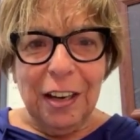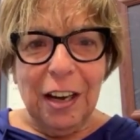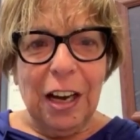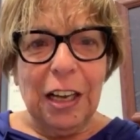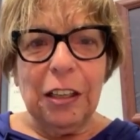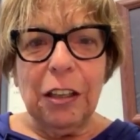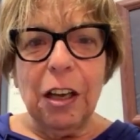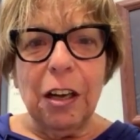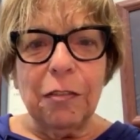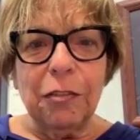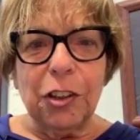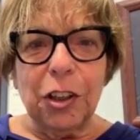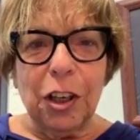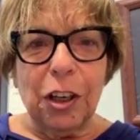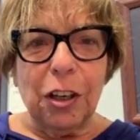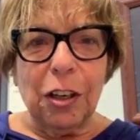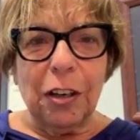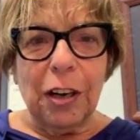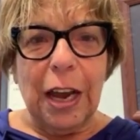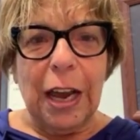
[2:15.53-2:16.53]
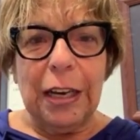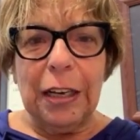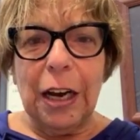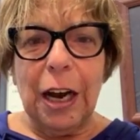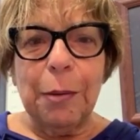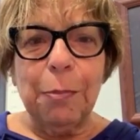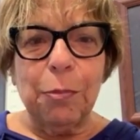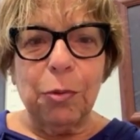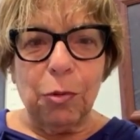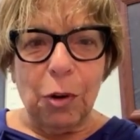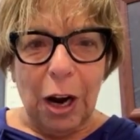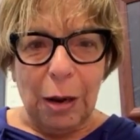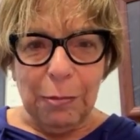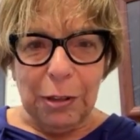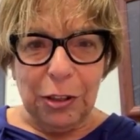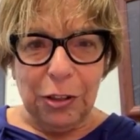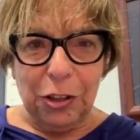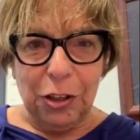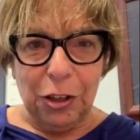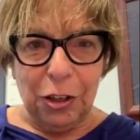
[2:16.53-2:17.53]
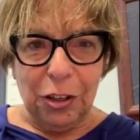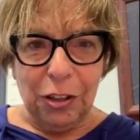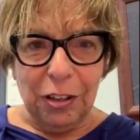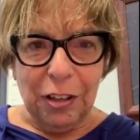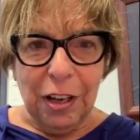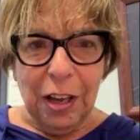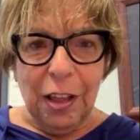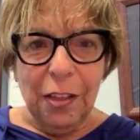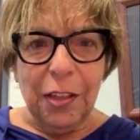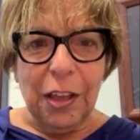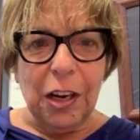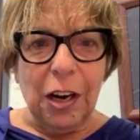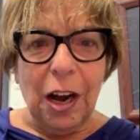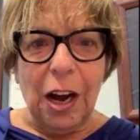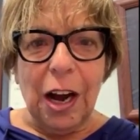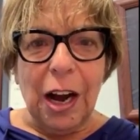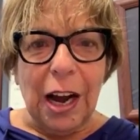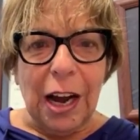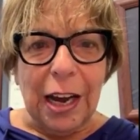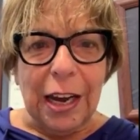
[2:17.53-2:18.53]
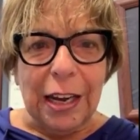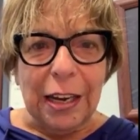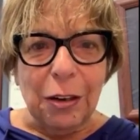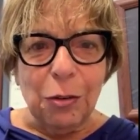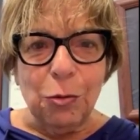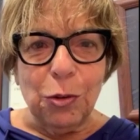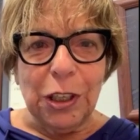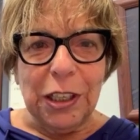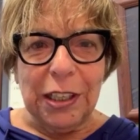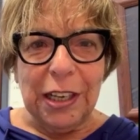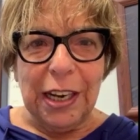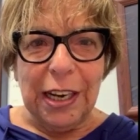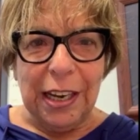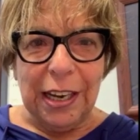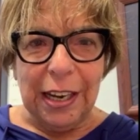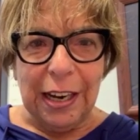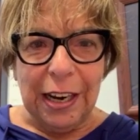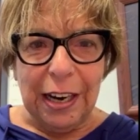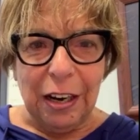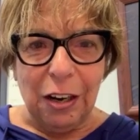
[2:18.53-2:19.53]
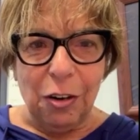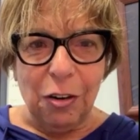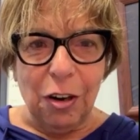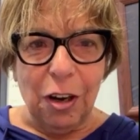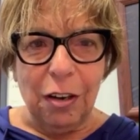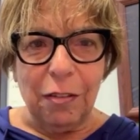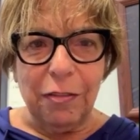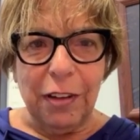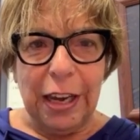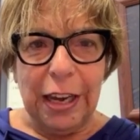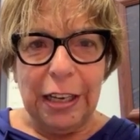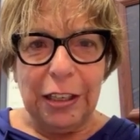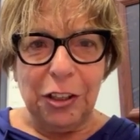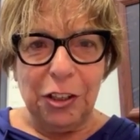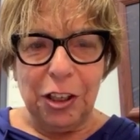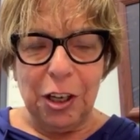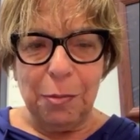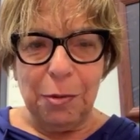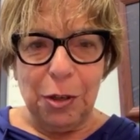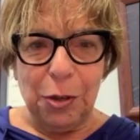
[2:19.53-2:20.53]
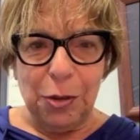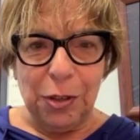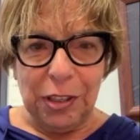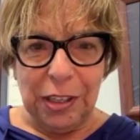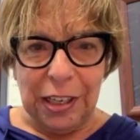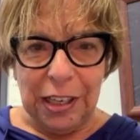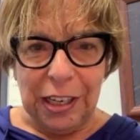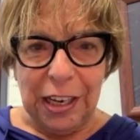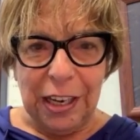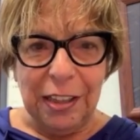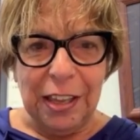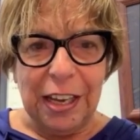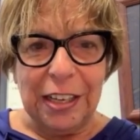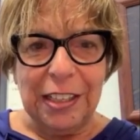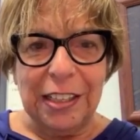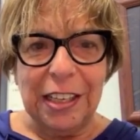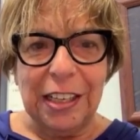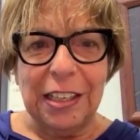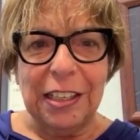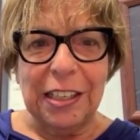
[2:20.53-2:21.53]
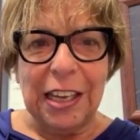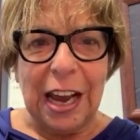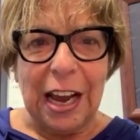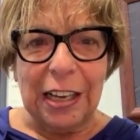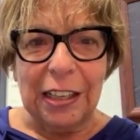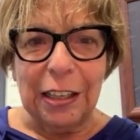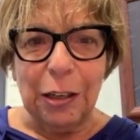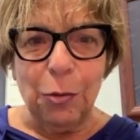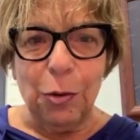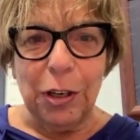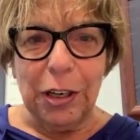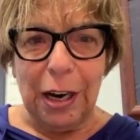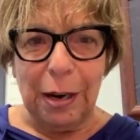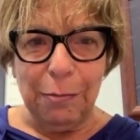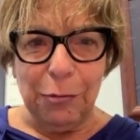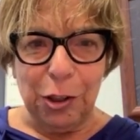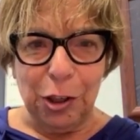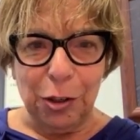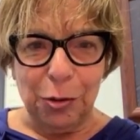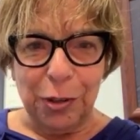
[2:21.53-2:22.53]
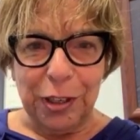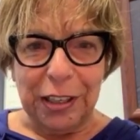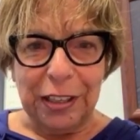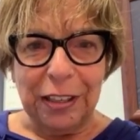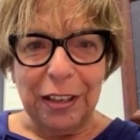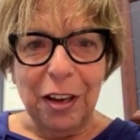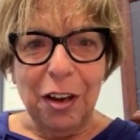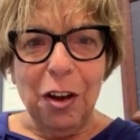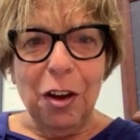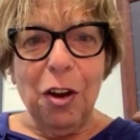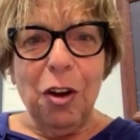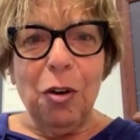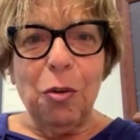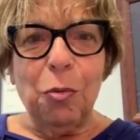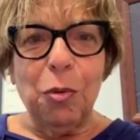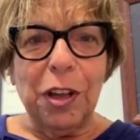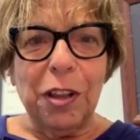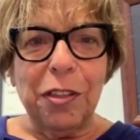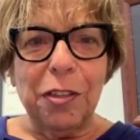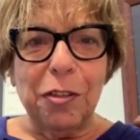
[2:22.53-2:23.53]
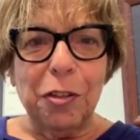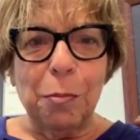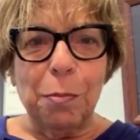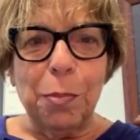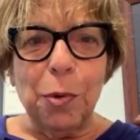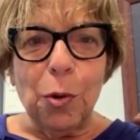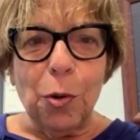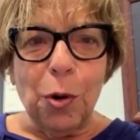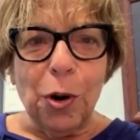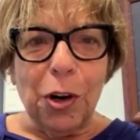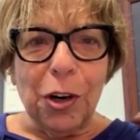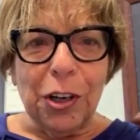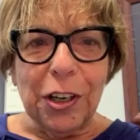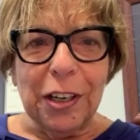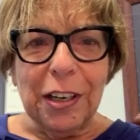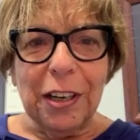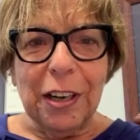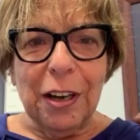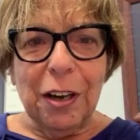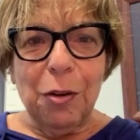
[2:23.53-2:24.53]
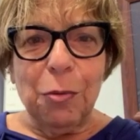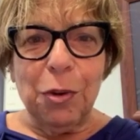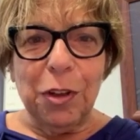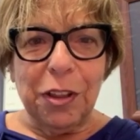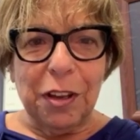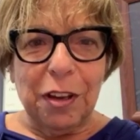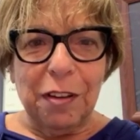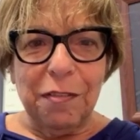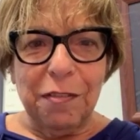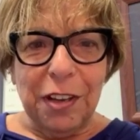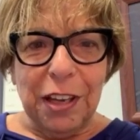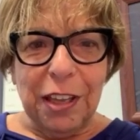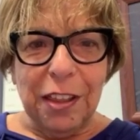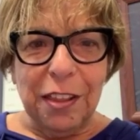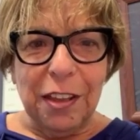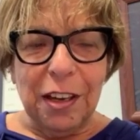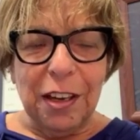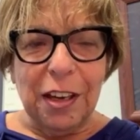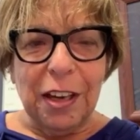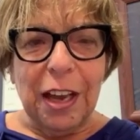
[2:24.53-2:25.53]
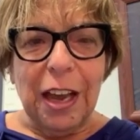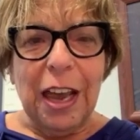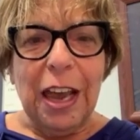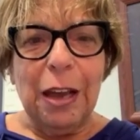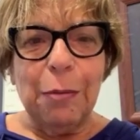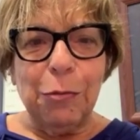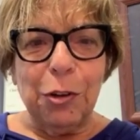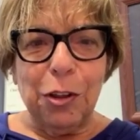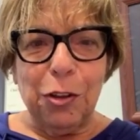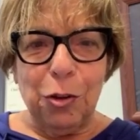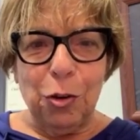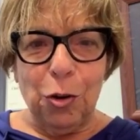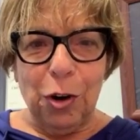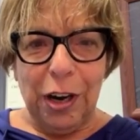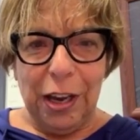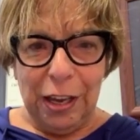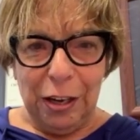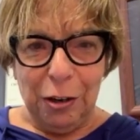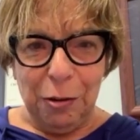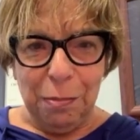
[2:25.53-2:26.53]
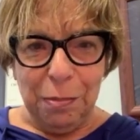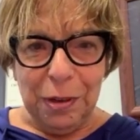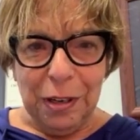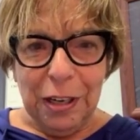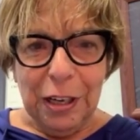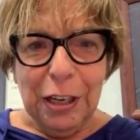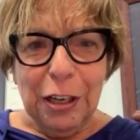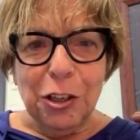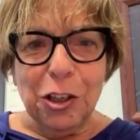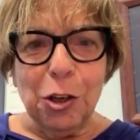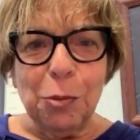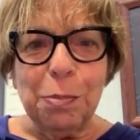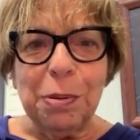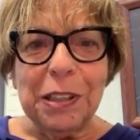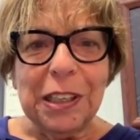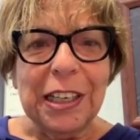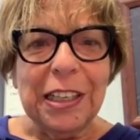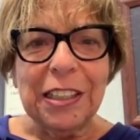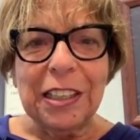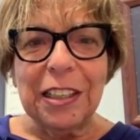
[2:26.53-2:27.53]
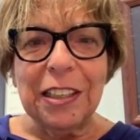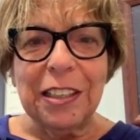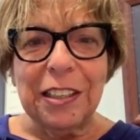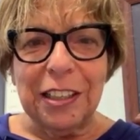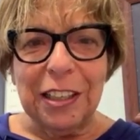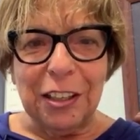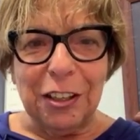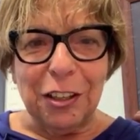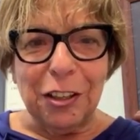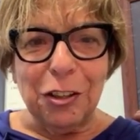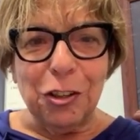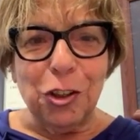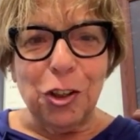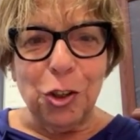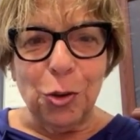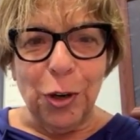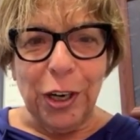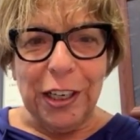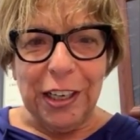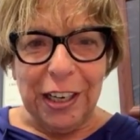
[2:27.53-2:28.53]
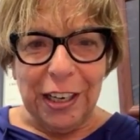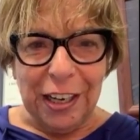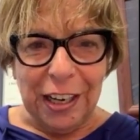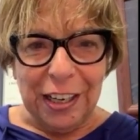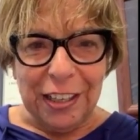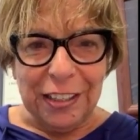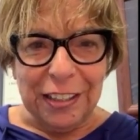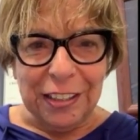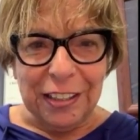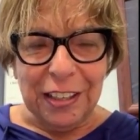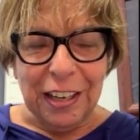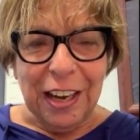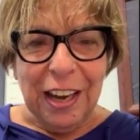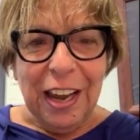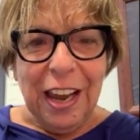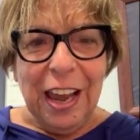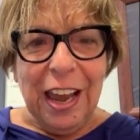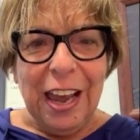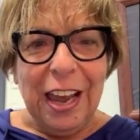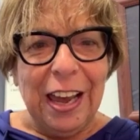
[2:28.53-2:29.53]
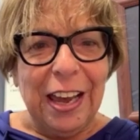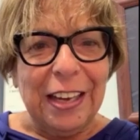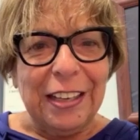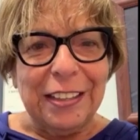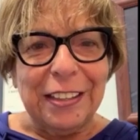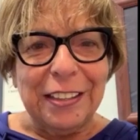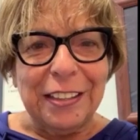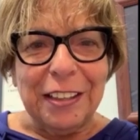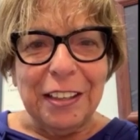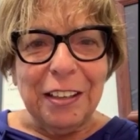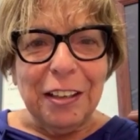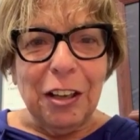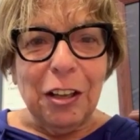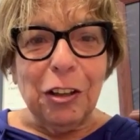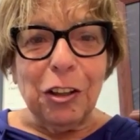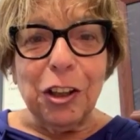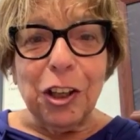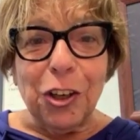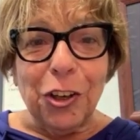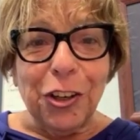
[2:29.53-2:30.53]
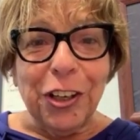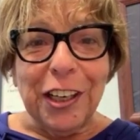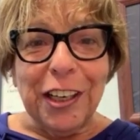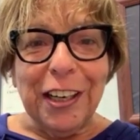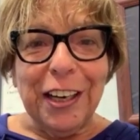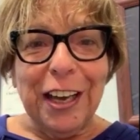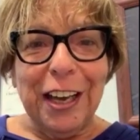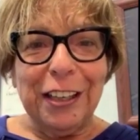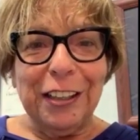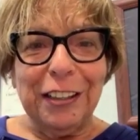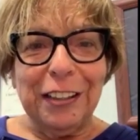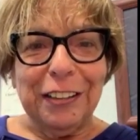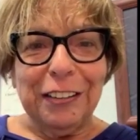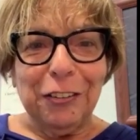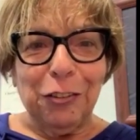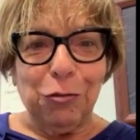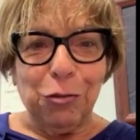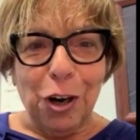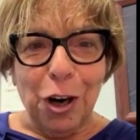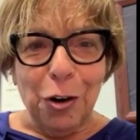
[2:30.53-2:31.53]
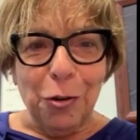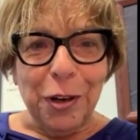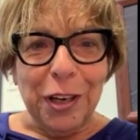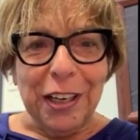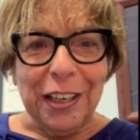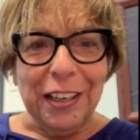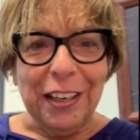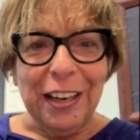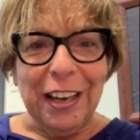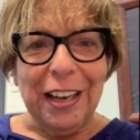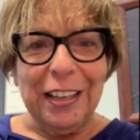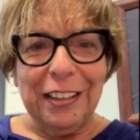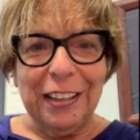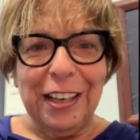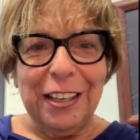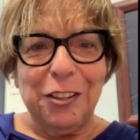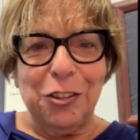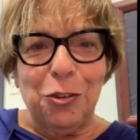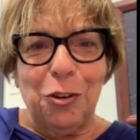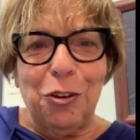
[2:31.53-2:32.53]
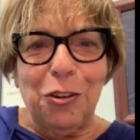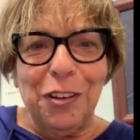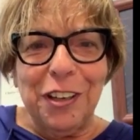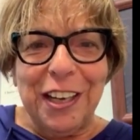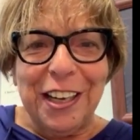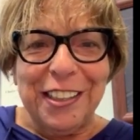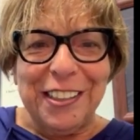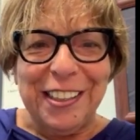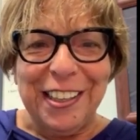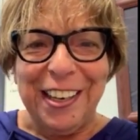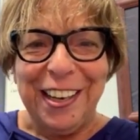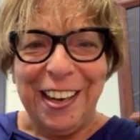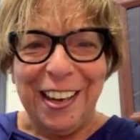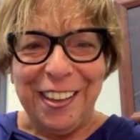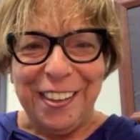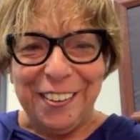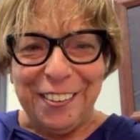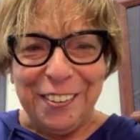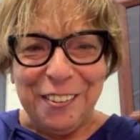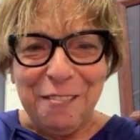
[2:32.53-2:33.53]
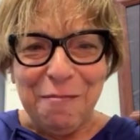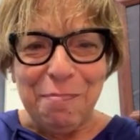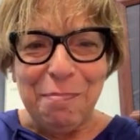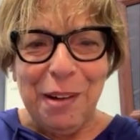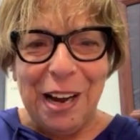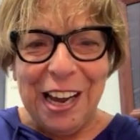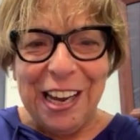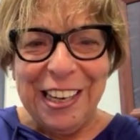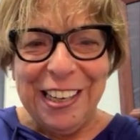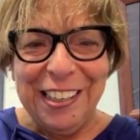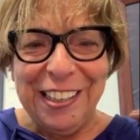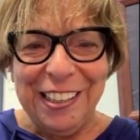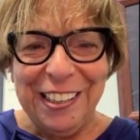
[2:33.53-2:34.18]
I loved her, and I promised her that I would take care of H W C, and that is exactly what I'm doing with the board, with Kavitha, and with your help. So please consider joining us and learning and growing, and let's all get together. Bye.